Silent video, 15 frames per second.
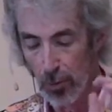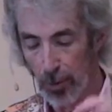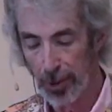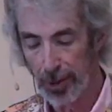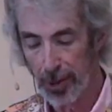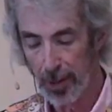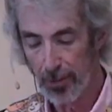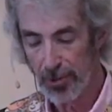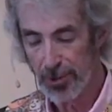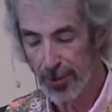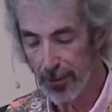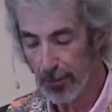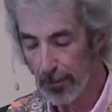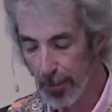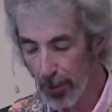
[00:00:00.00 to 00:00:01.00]
When it comes to
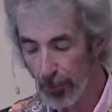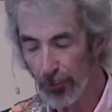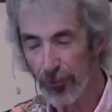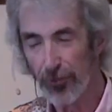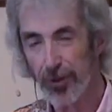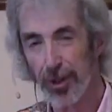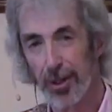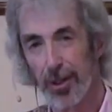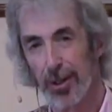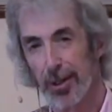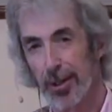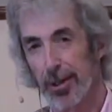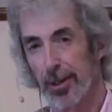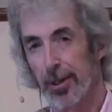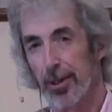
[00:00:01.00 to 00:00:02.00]
the most
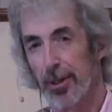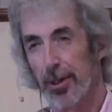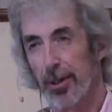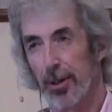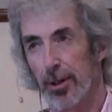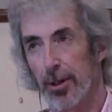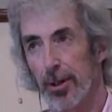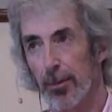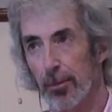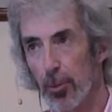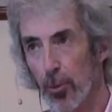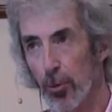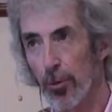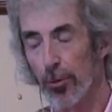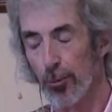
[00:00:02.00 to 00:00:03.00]

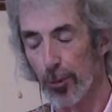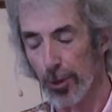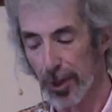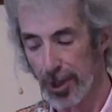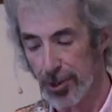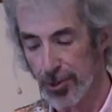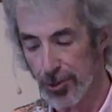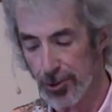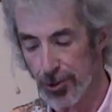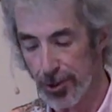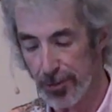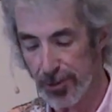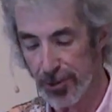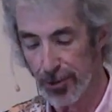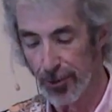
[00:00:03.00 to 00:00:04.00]
important
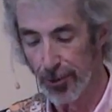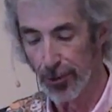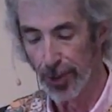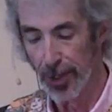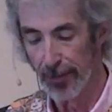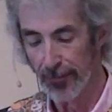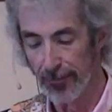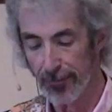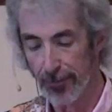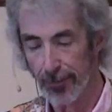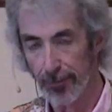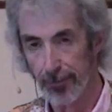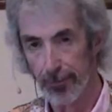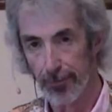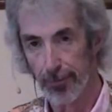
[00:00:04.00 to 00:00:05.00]
relationships in your life,
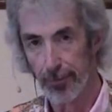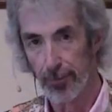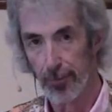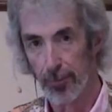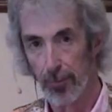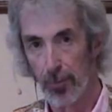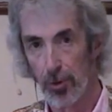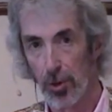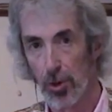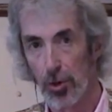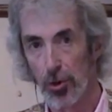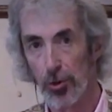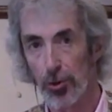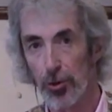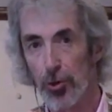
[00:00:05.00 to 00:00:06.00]

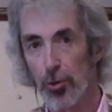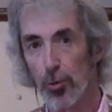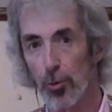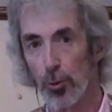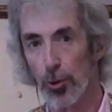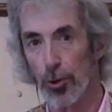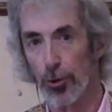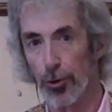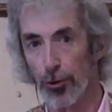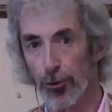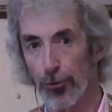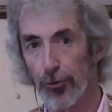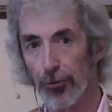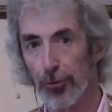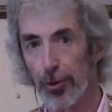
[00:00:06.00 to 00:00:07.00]
do your
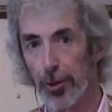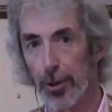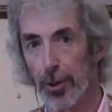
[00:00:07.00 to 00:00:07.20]
words